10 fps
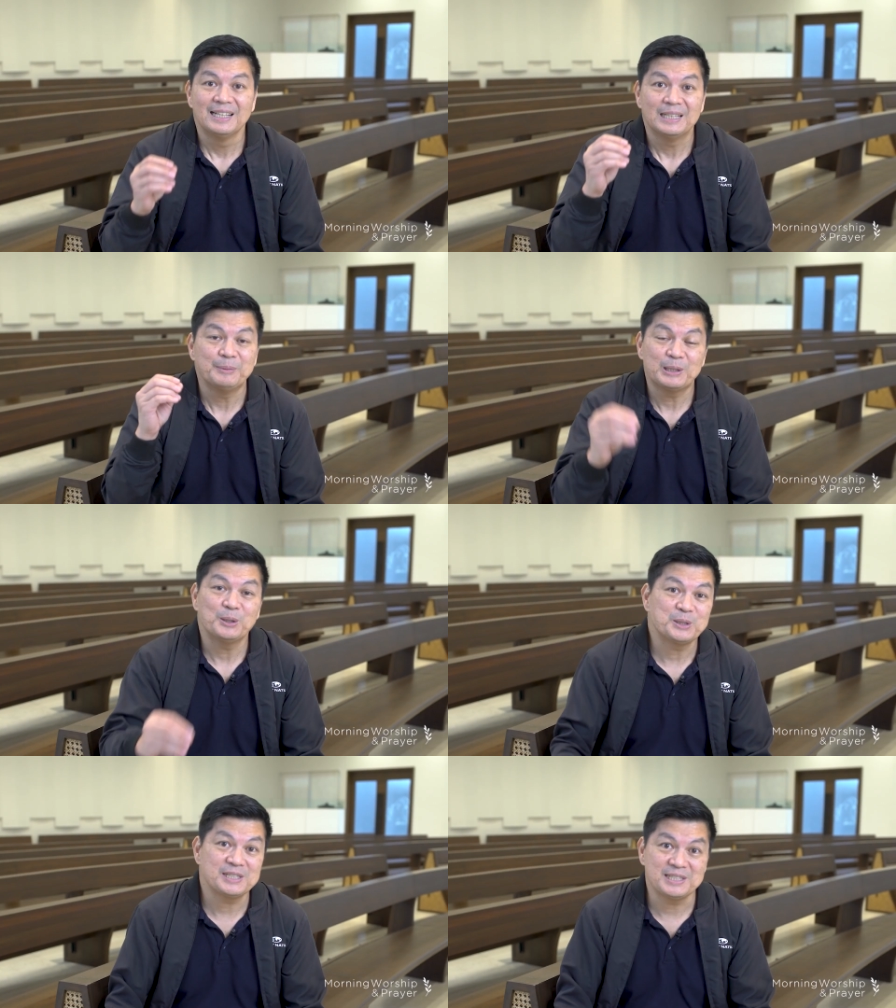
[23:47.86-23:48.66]
Let me
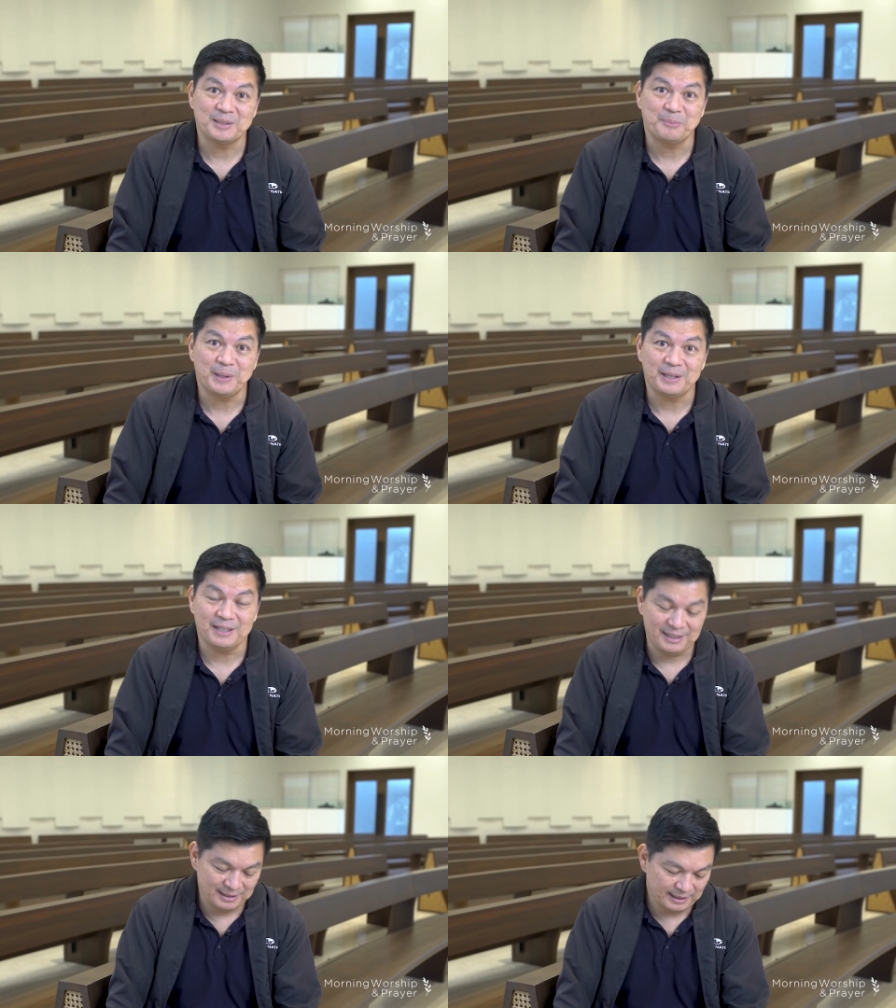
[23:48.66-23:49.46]
close this in
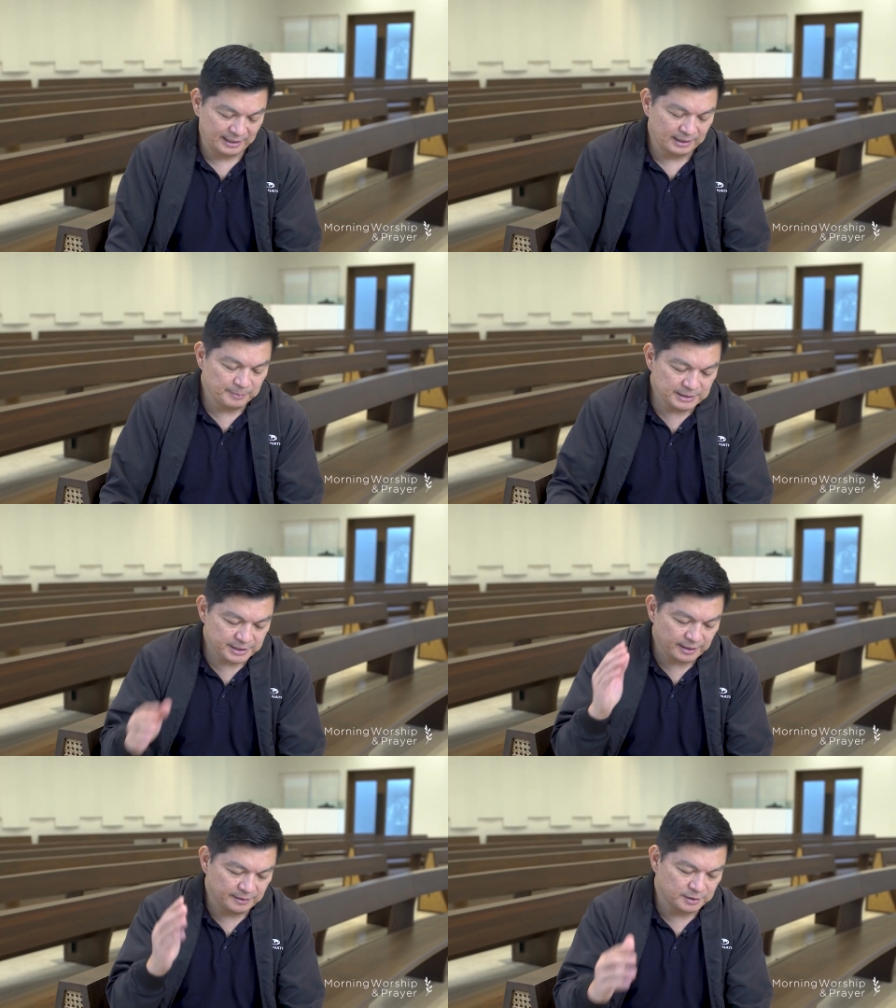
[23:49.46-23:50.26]
prayer and let me
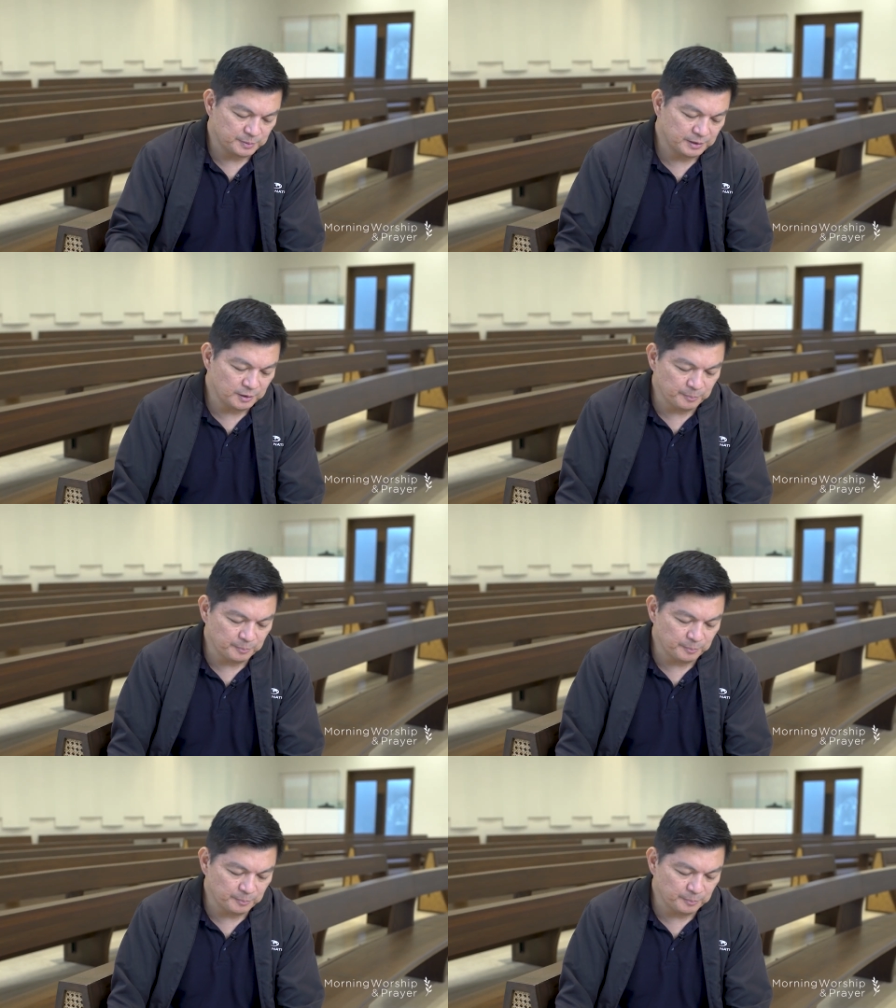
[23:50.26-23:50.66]
share this with